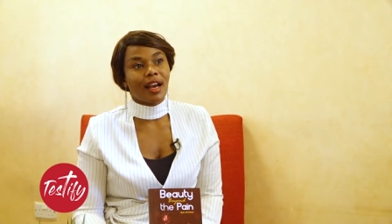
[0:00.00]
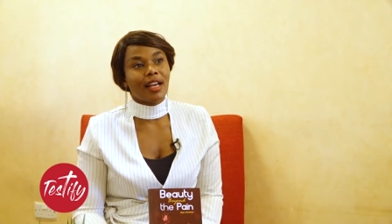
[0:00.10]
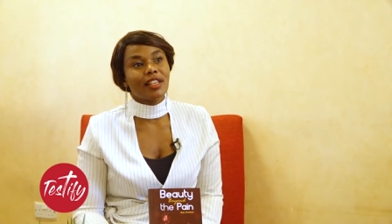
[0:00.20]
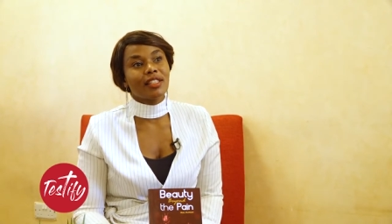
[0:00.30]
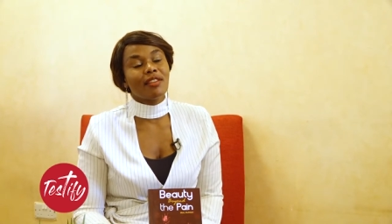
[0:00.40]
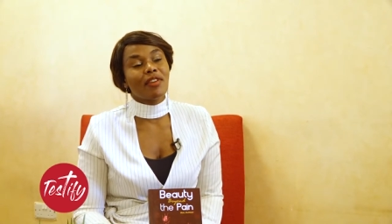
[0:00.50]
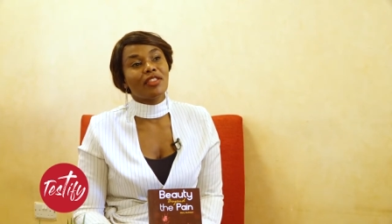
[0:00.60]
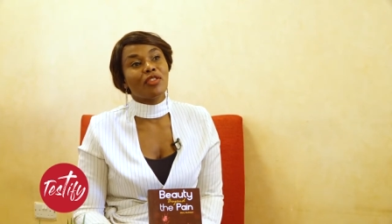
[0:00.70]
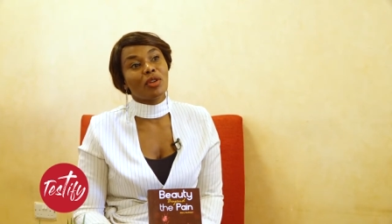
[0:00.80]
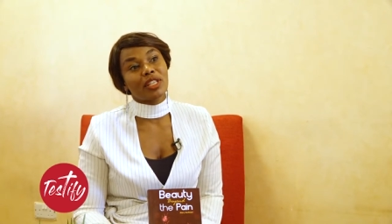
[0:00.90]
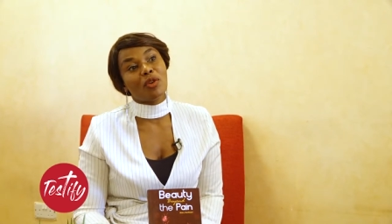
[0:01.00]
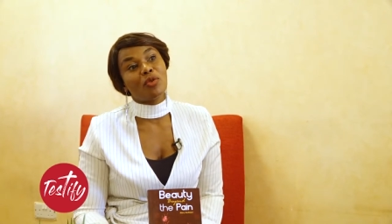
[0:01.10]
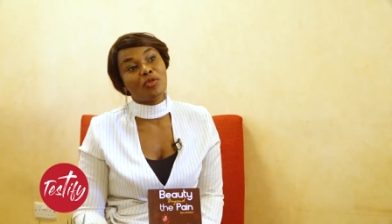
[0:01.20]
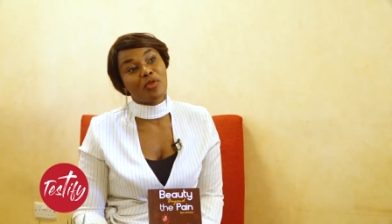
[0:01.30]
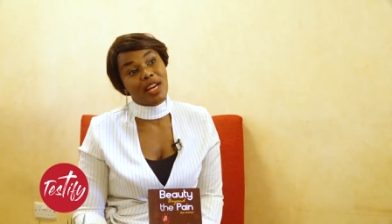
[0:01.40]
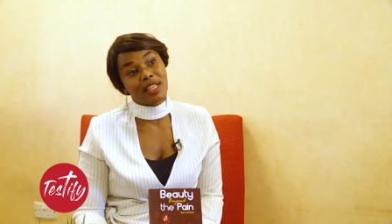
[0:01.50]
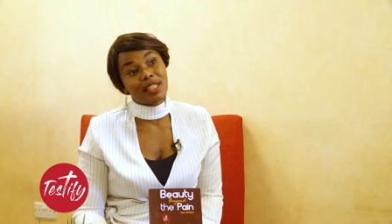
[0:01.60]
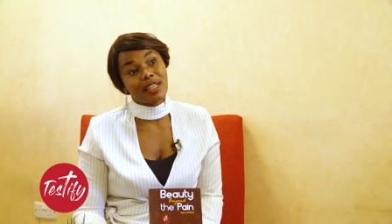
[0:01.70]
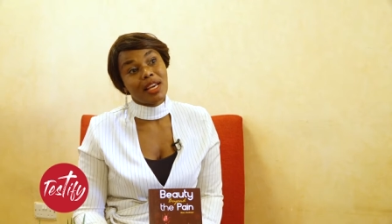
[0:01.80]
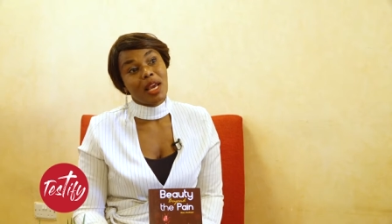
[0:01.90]
I just never thought I could
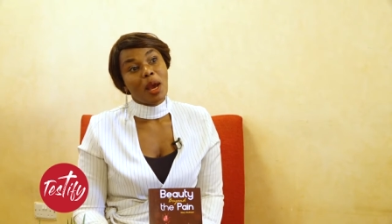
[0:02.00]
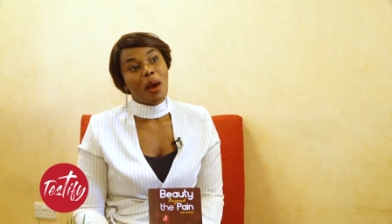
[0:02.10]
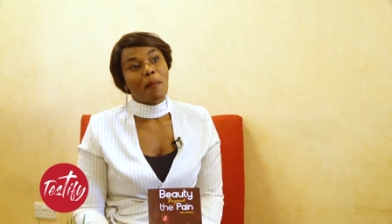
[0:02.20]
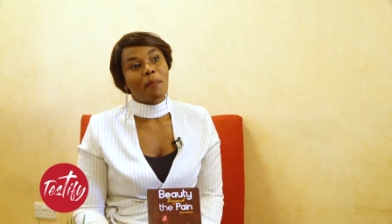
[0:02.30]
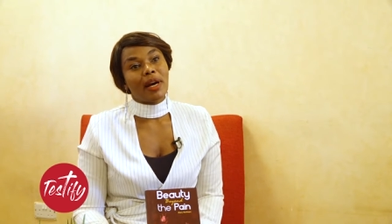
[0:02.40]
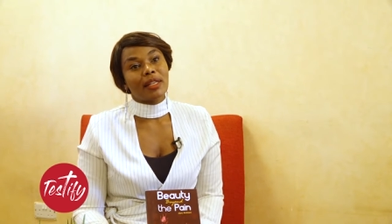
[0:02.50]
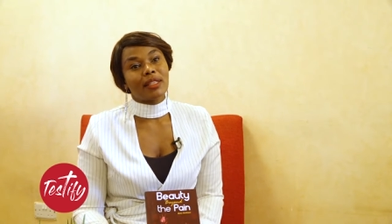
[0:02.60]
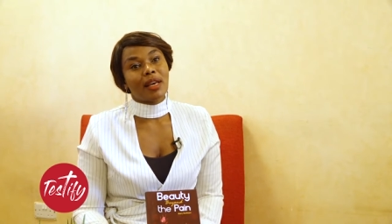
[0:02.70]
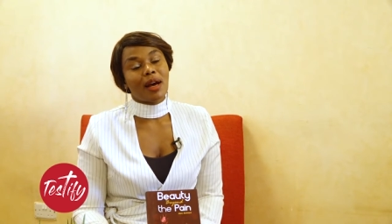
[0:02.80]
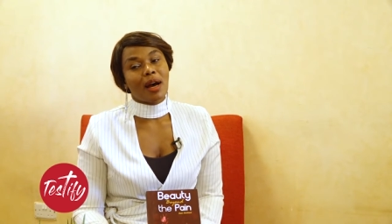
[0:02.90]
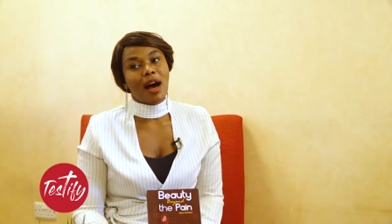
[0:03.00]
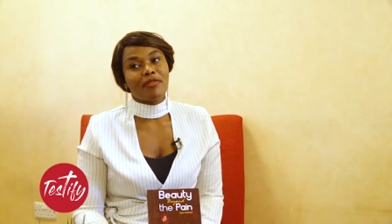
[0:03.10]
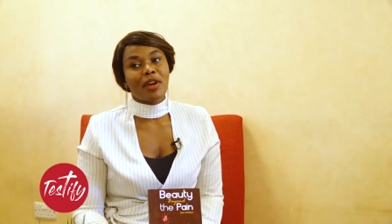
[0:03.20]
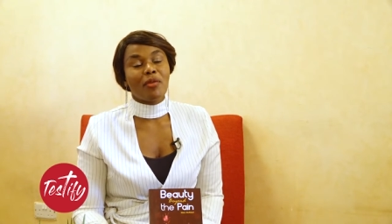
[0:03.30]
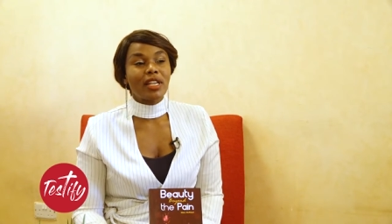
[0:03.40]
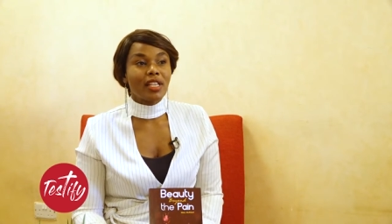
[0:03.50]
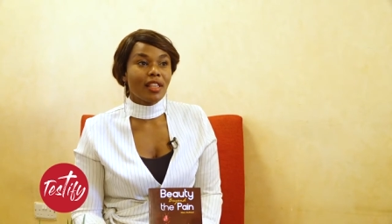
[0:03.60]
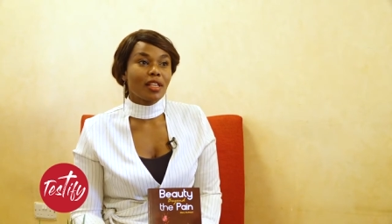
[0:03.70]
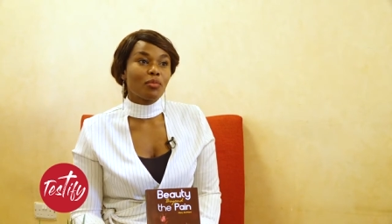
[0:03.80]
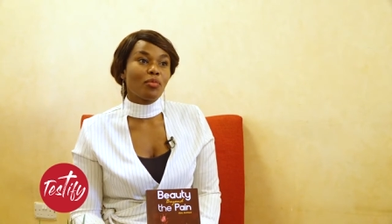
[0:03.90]
write, but after
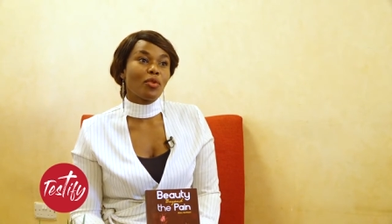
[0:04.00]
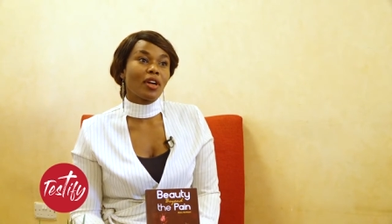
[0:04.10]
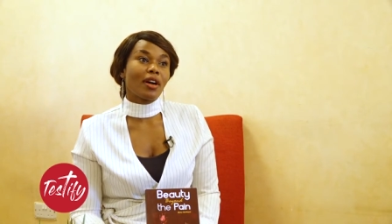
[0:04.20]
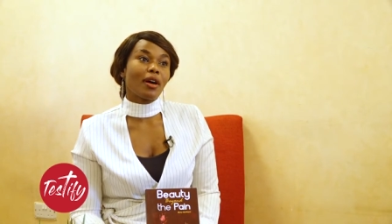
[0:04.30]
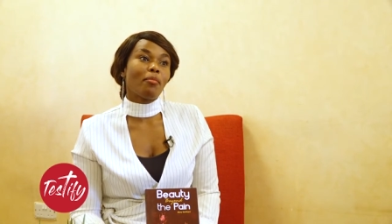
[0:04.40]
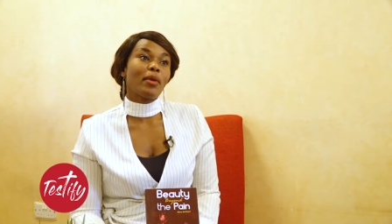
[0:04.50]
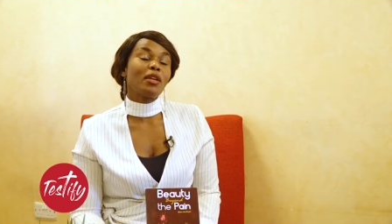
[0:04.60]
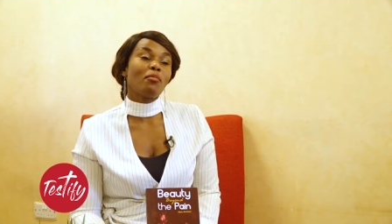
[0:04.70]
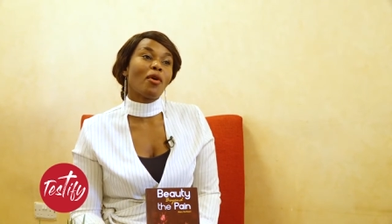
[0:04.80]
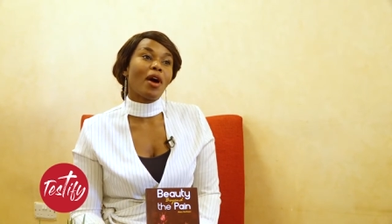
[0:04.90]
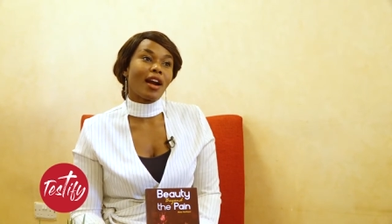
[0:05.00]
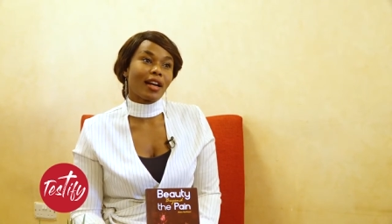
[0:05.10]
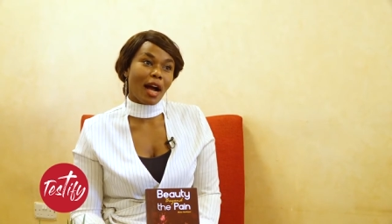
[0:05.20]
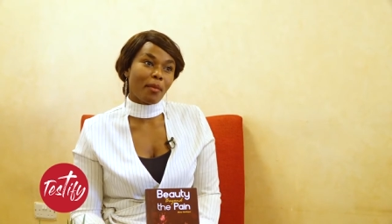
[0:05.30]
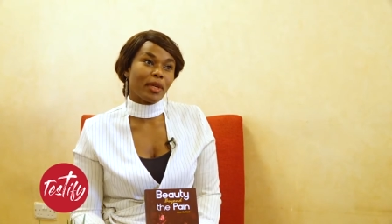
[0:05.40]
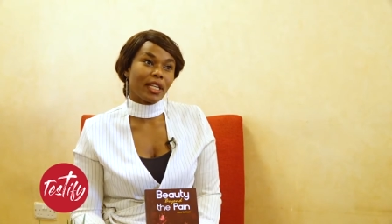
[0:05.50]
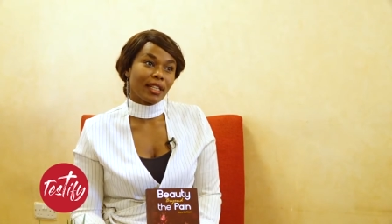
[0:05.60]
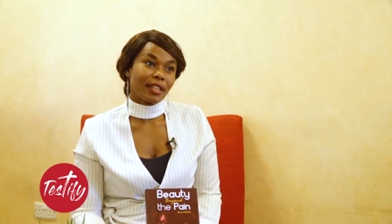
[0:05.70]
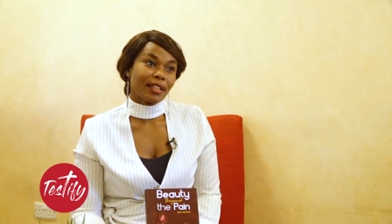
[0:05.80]
writing this book, many more are coming.